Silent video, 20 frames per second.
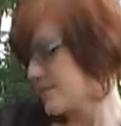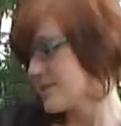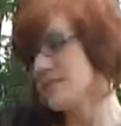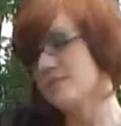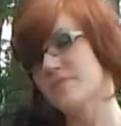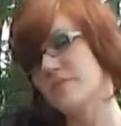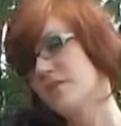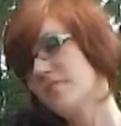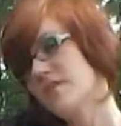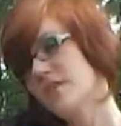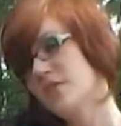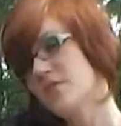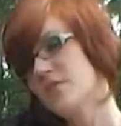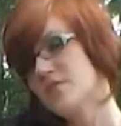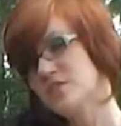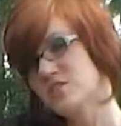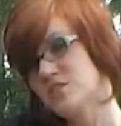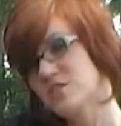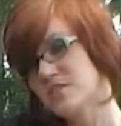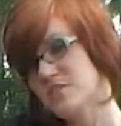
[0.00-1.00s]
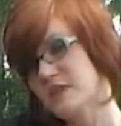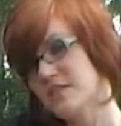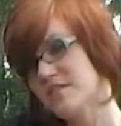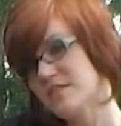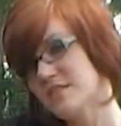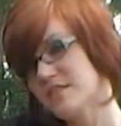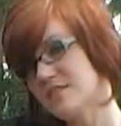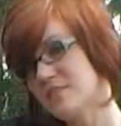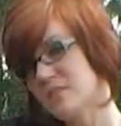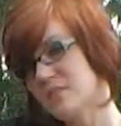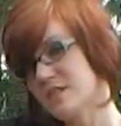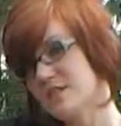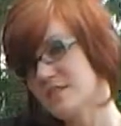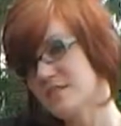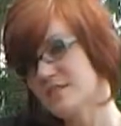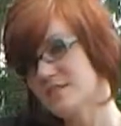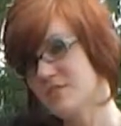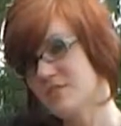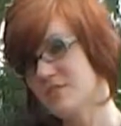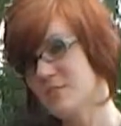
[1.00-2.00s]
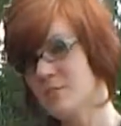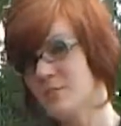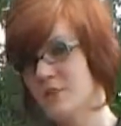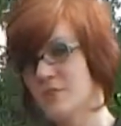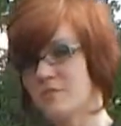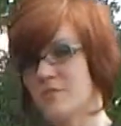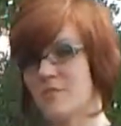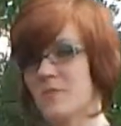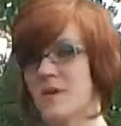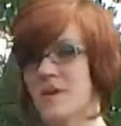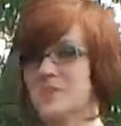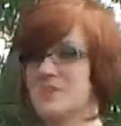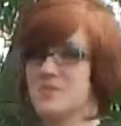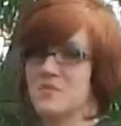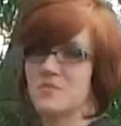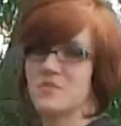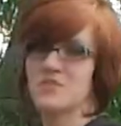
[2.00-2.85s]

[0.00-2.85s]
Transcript: So if you have any questions about these products or need more information,